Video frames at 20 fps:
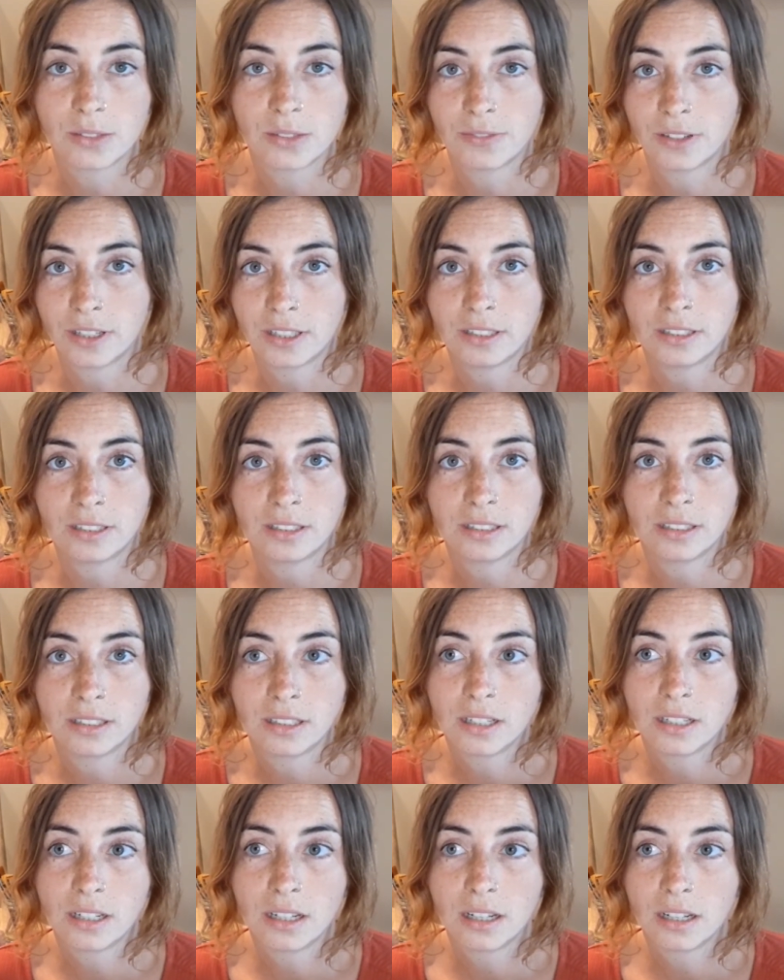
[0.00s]
fun
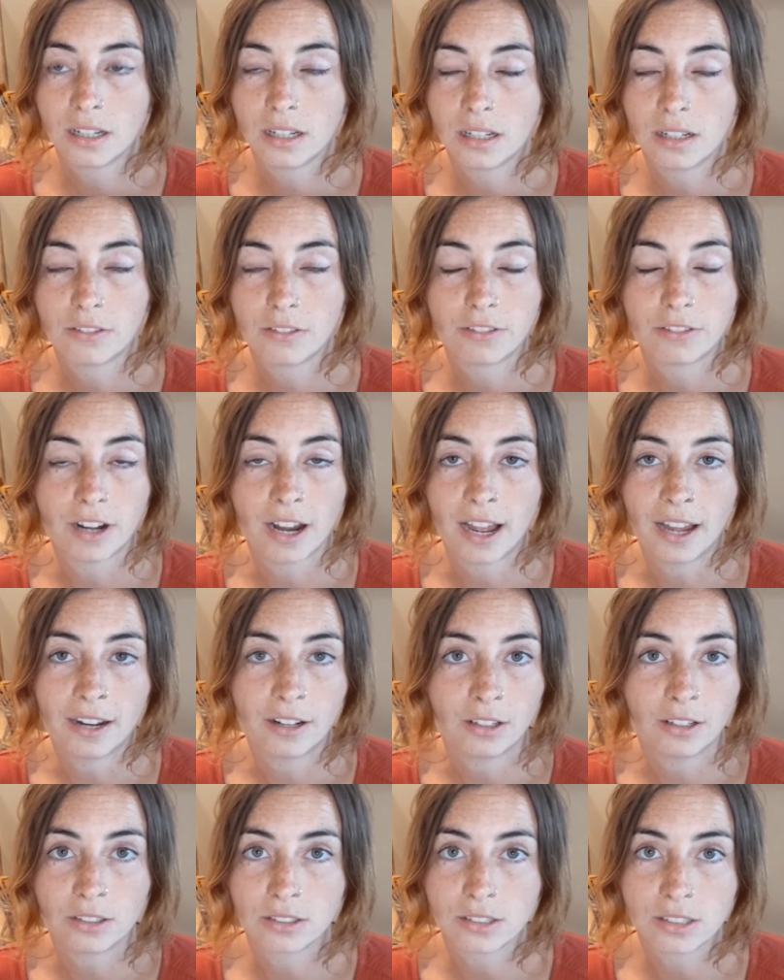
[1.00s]
for
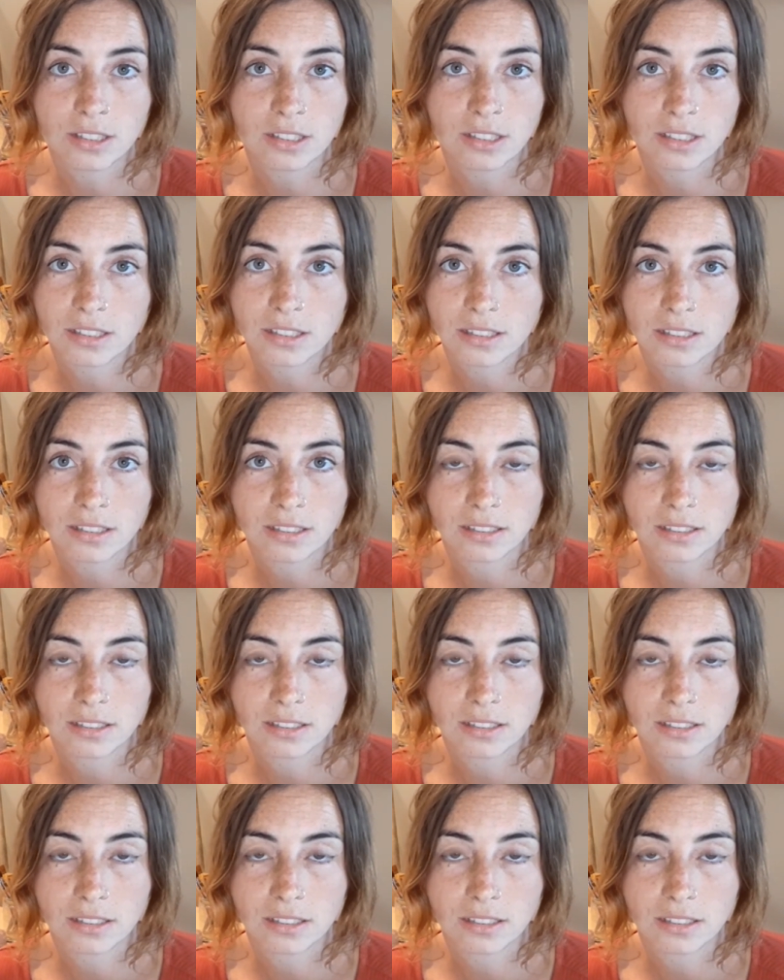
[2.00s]
adults.